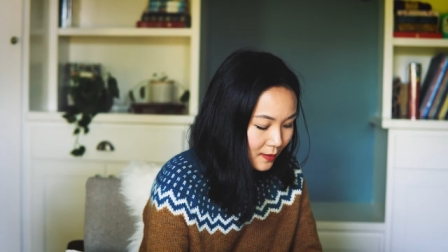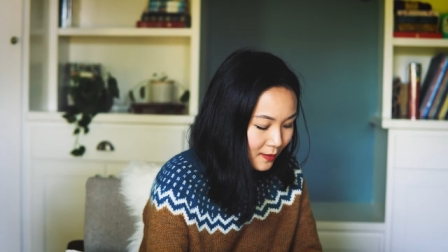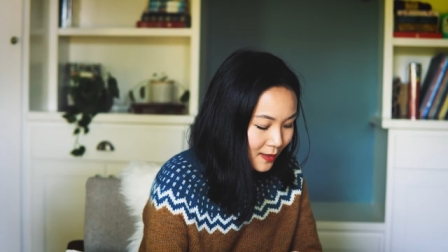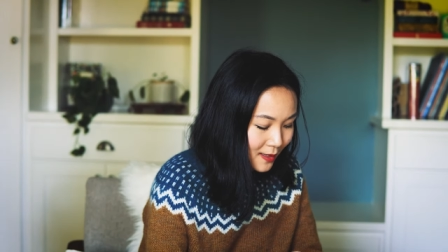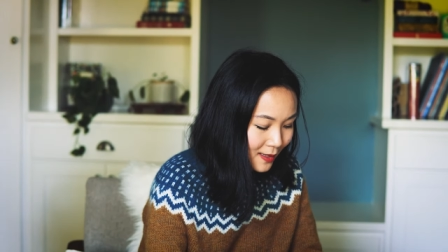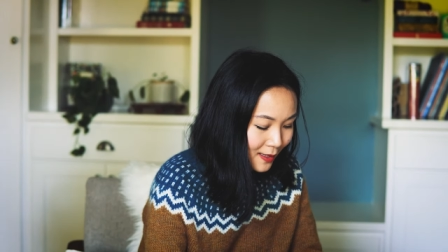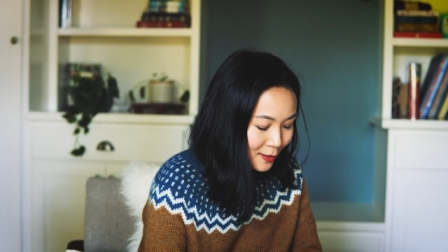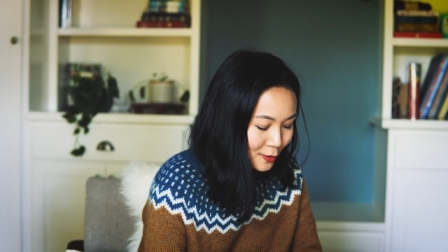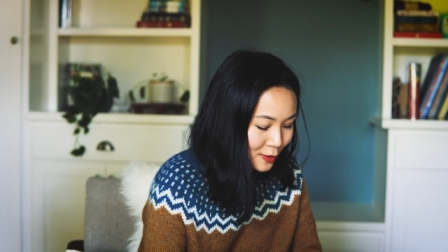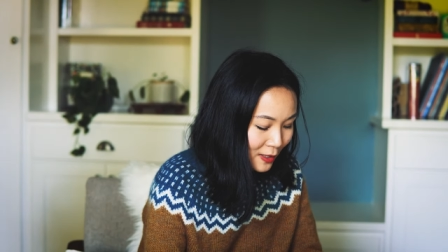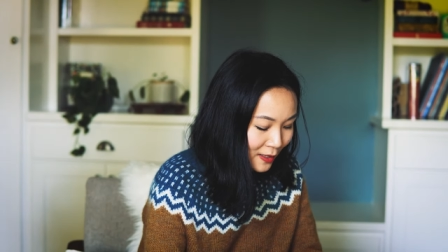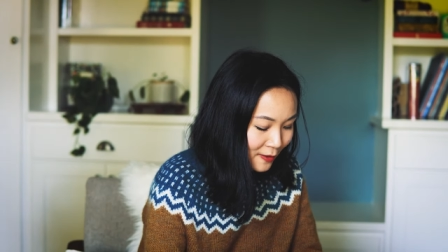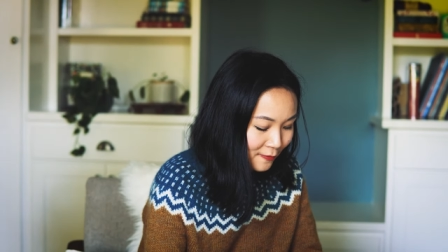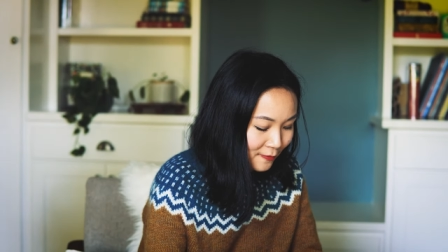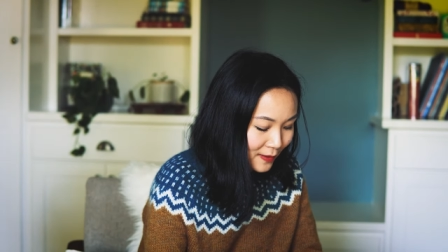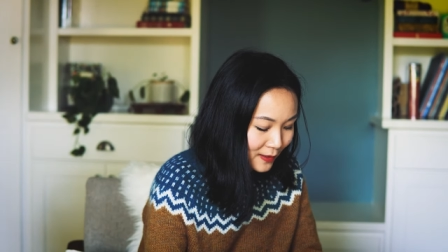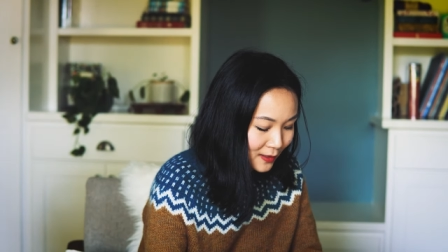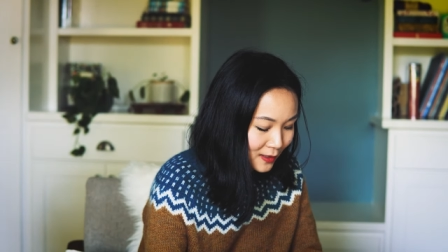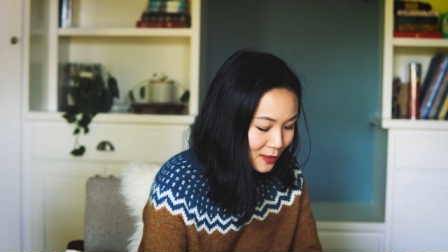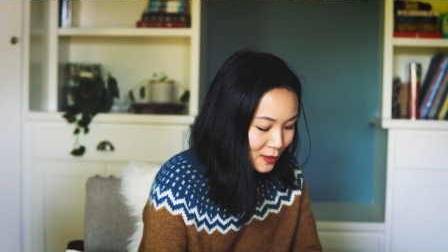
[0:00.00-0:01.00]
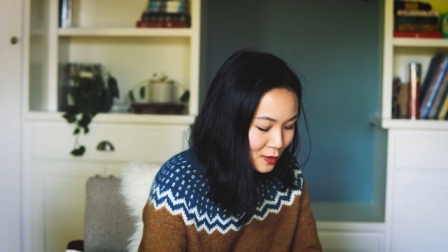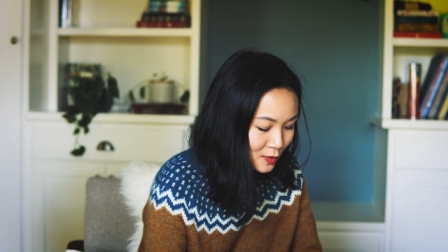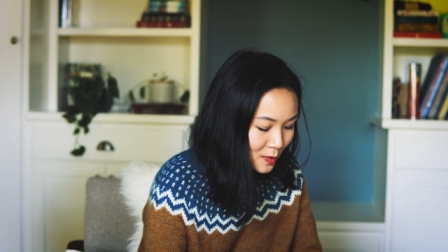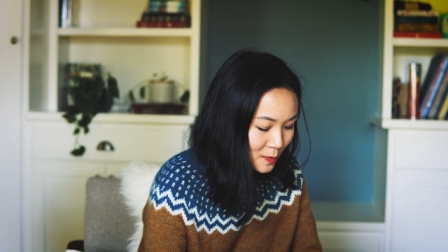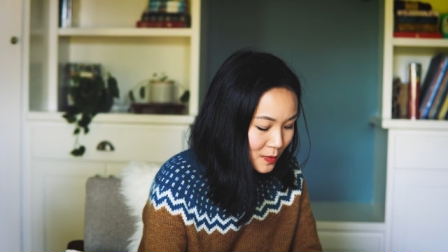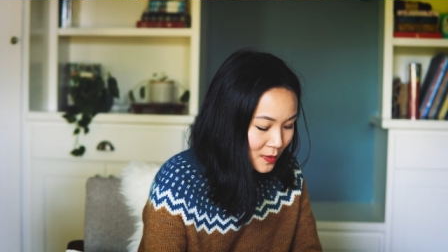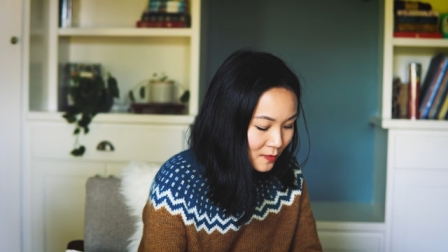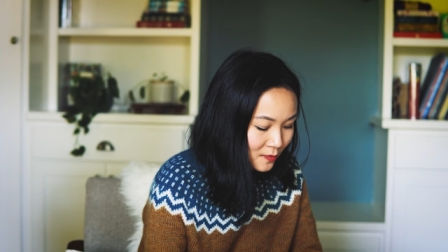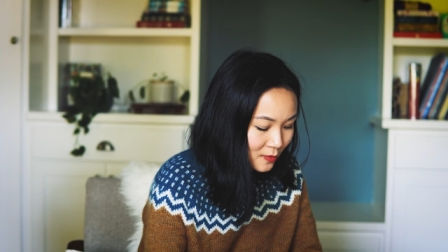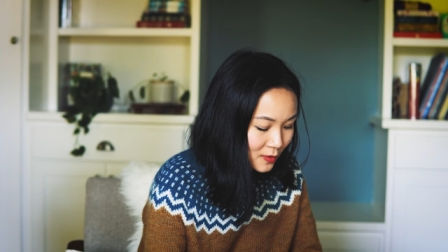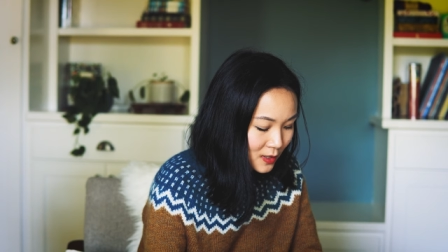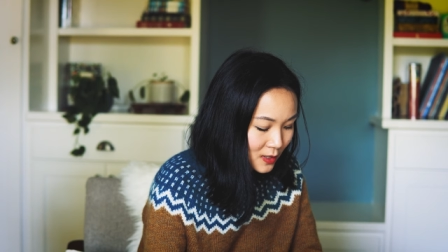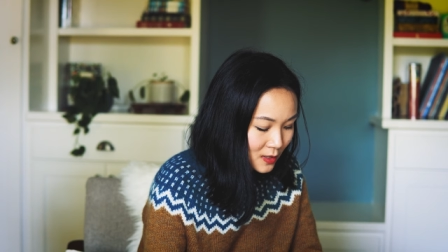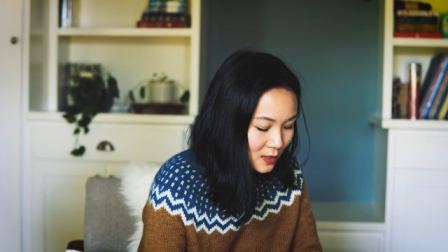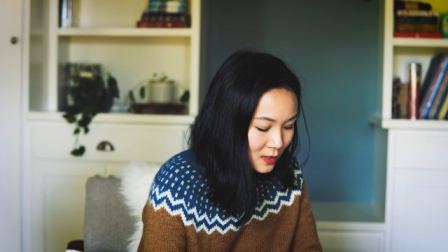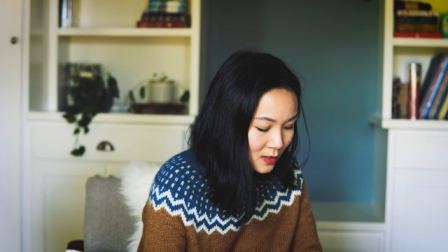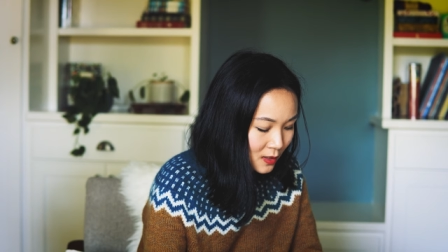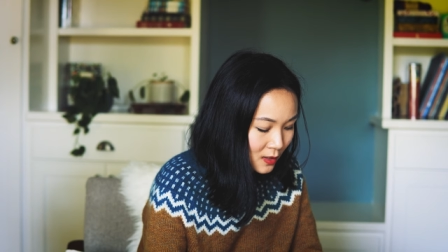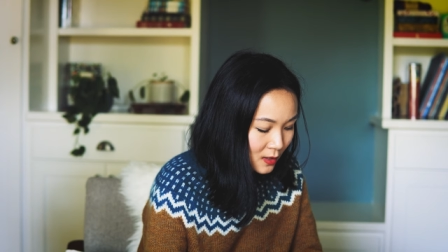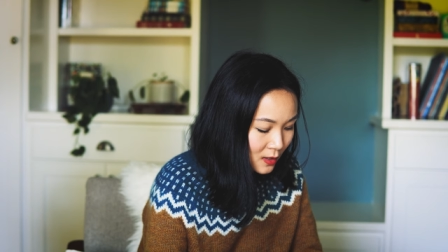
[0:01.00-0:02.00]
I'm trying to find the description for
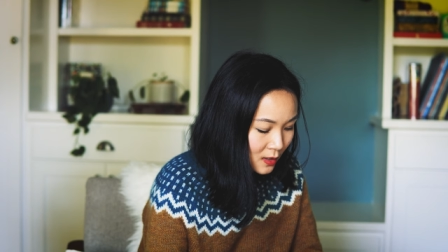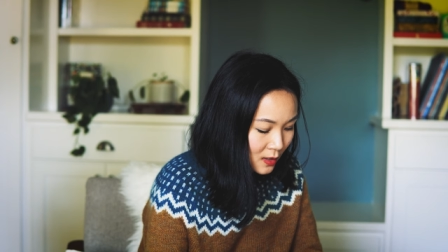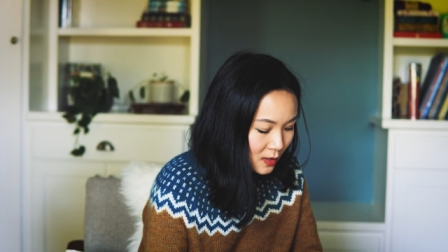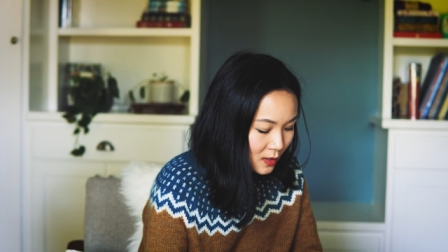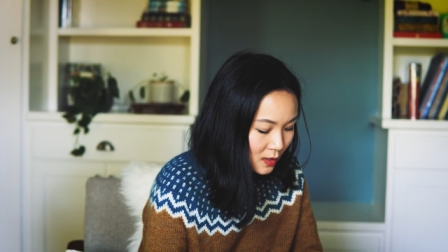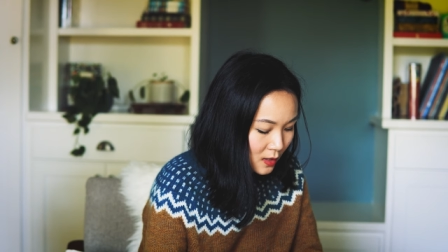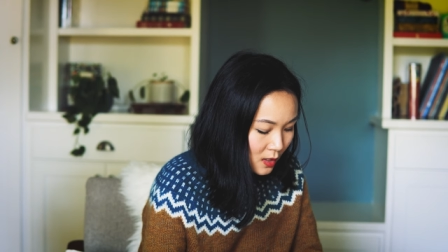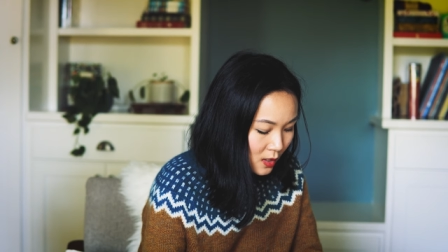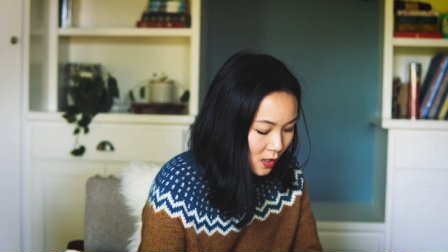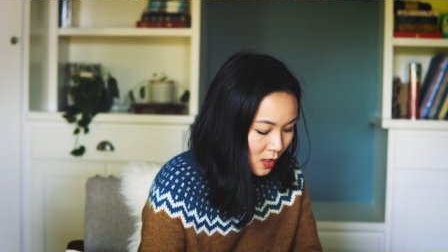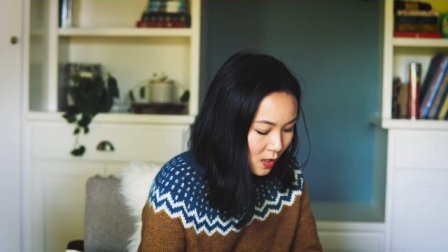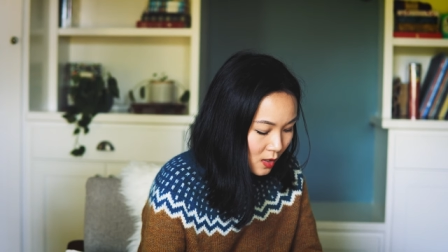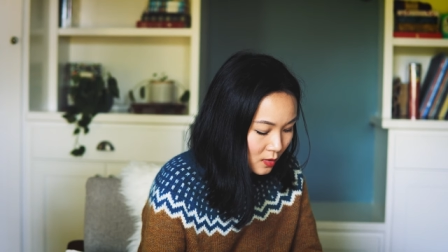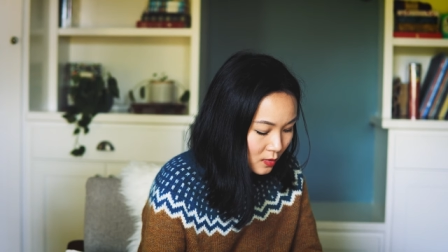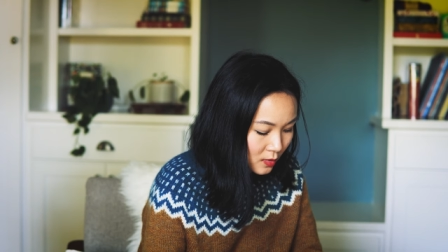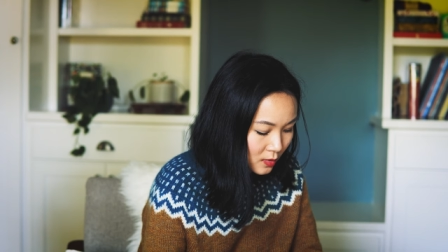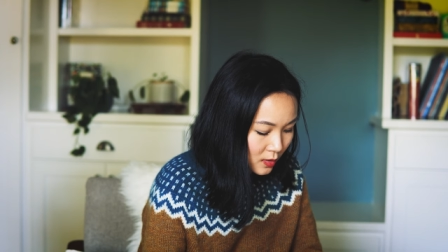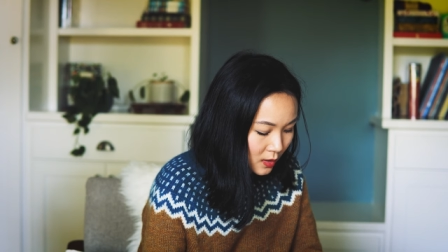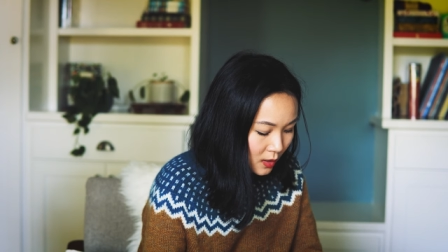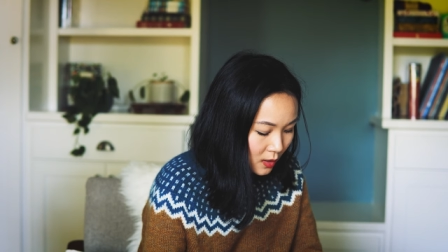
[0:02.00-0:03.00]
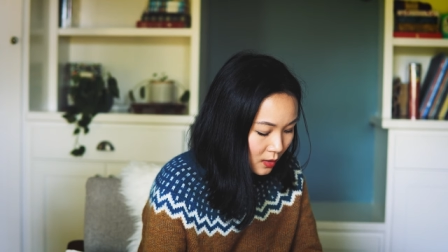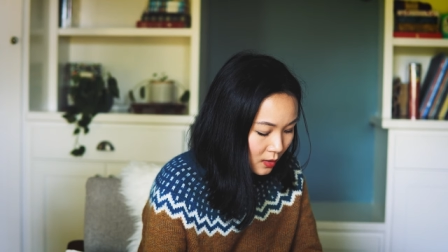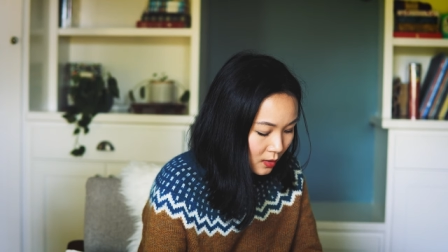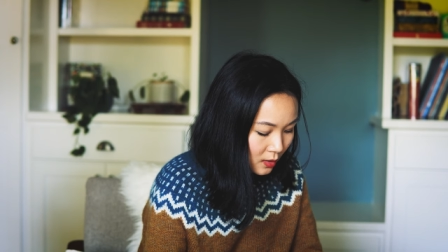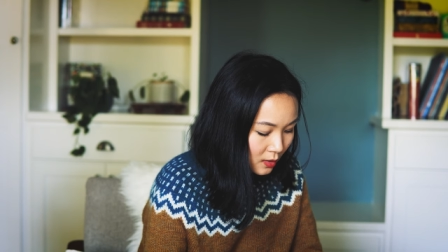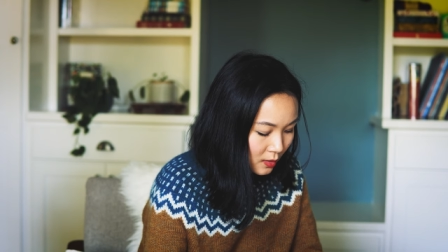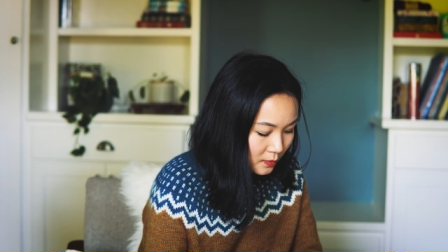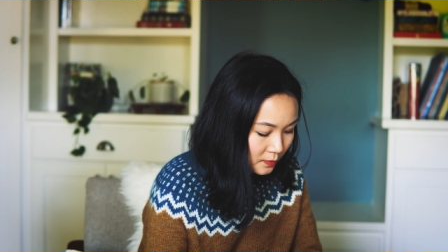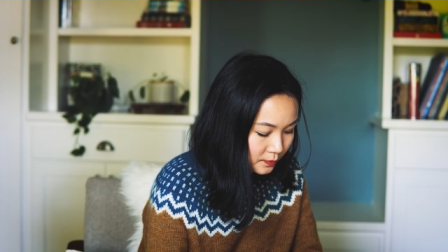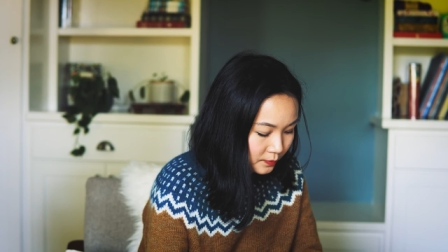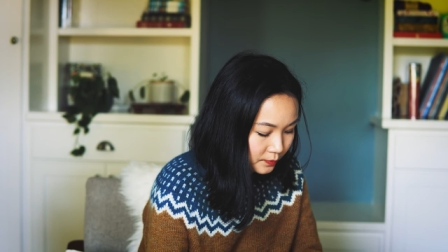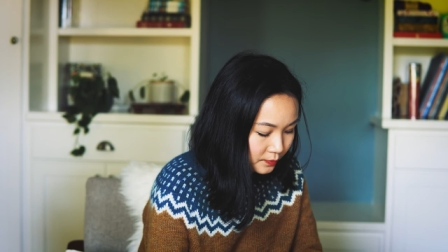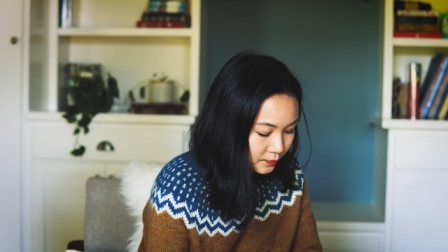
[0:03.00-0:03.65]
this color here.